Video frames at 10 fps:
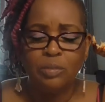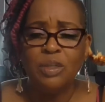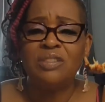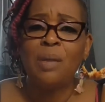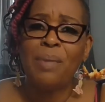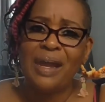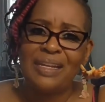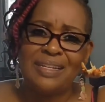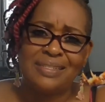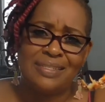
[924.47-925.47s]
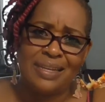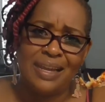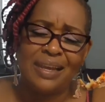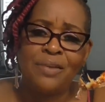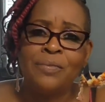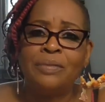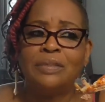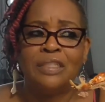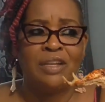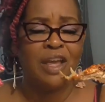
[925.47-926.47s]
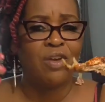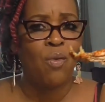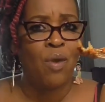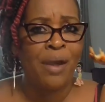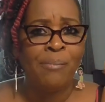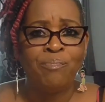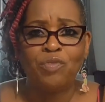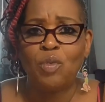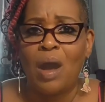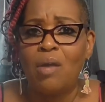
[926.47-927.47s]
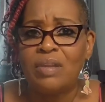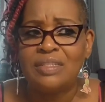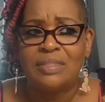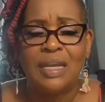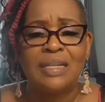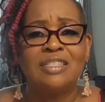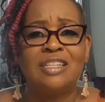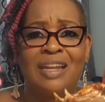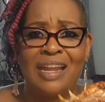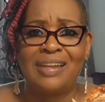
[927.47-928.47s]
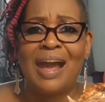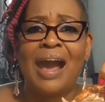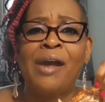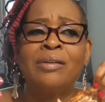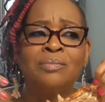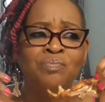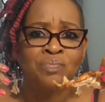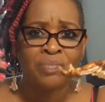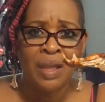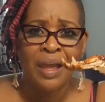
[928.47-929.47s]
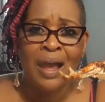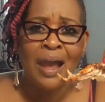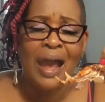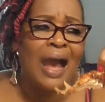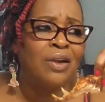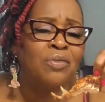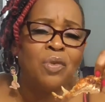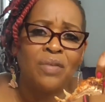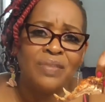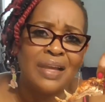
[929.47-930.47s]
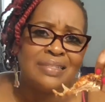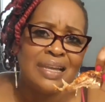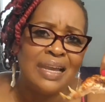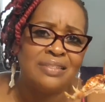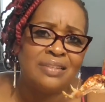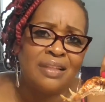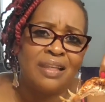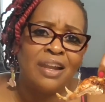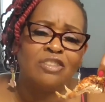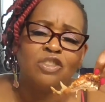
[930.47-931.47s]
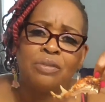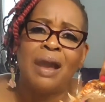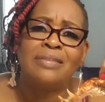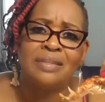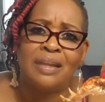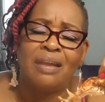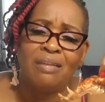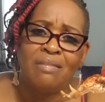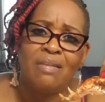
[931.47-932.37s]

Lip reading: when somebody is sick and they going through all these sicknesses and they die, I don't know if that's easier than a tragedy.